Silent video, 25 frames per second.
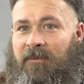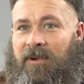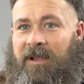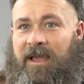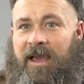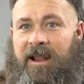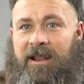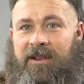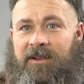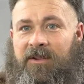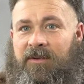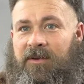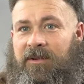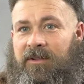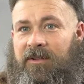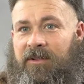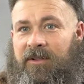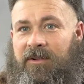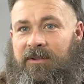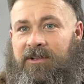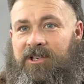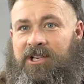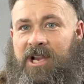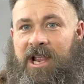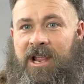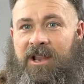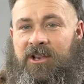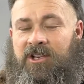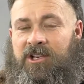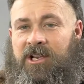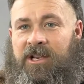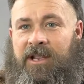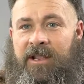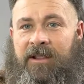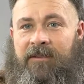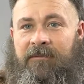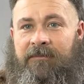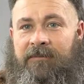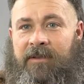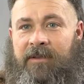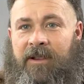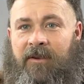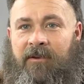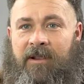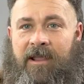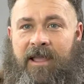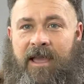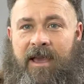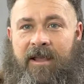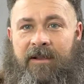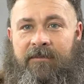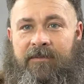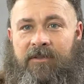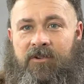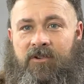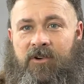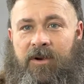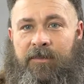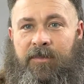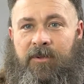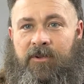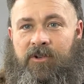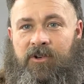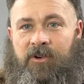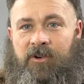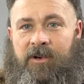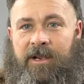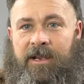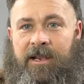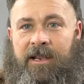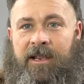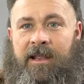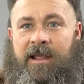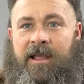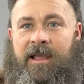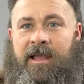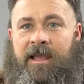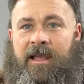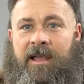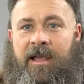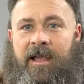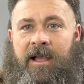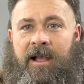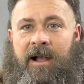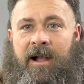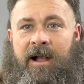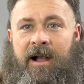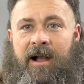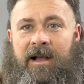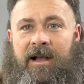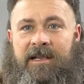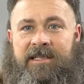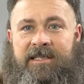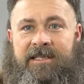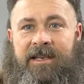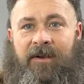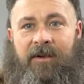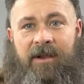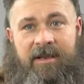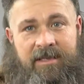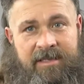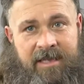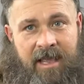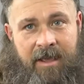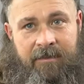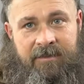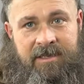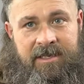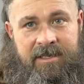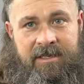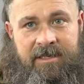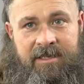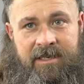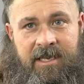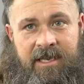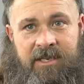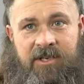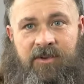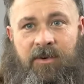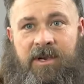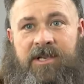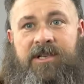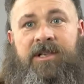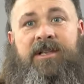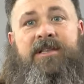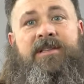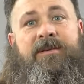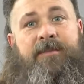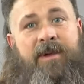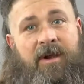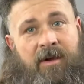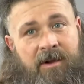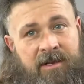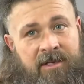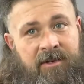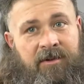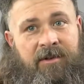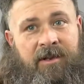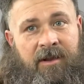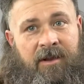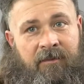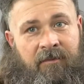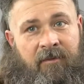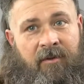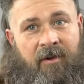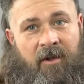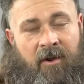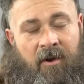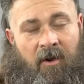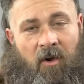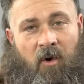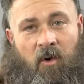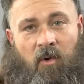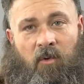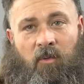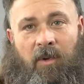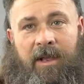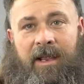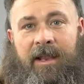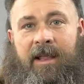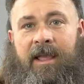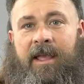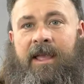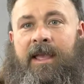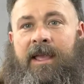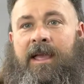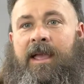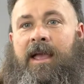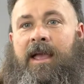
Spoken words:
We got to do a little changing, figuring out of the triple tree steering stem situation because the bearings are different on a Goldwing.